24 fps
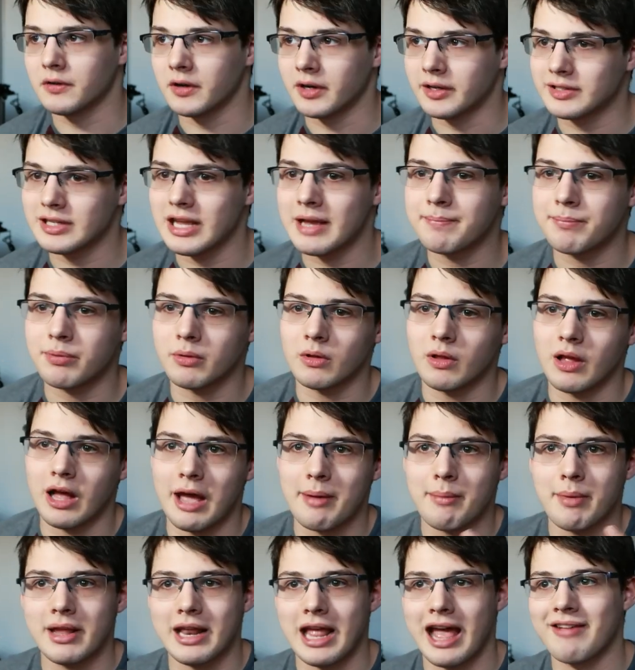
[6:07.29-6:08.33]
For example,
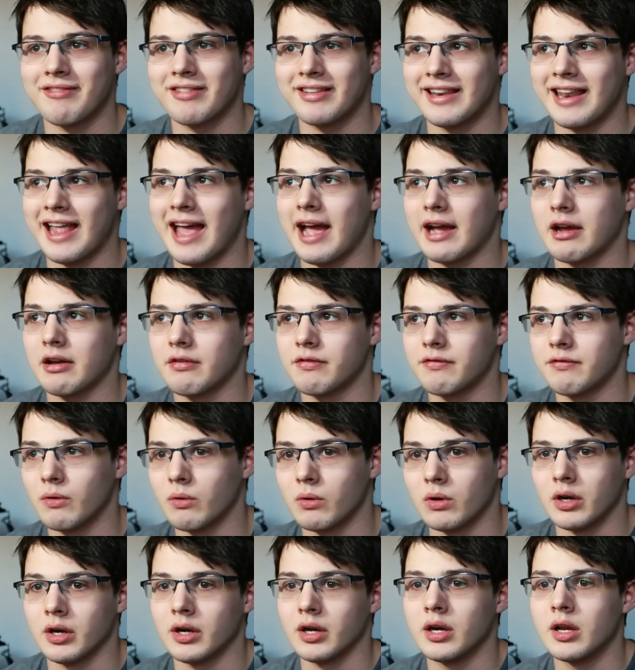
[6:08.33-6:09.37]
I might have a knack
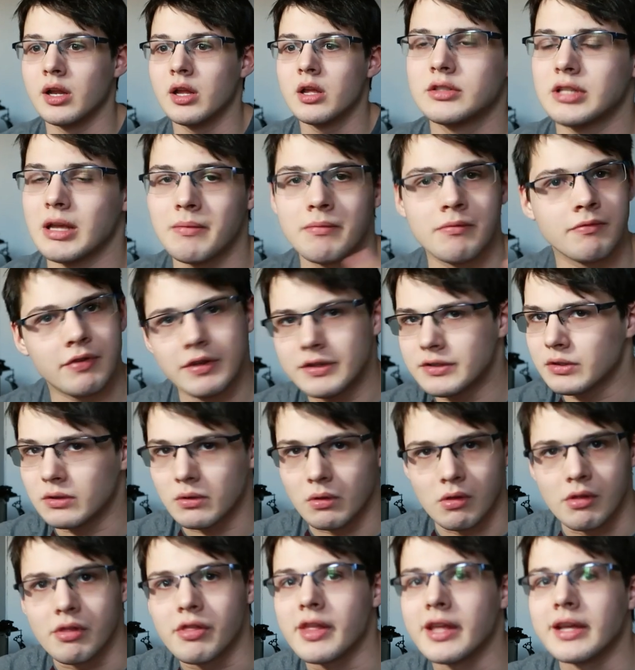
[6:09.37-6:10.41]
for some
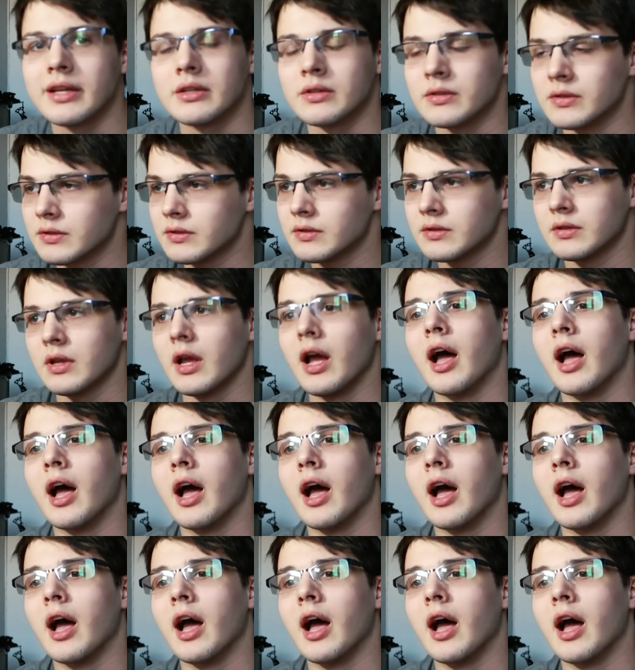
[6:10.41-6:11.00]
physical things.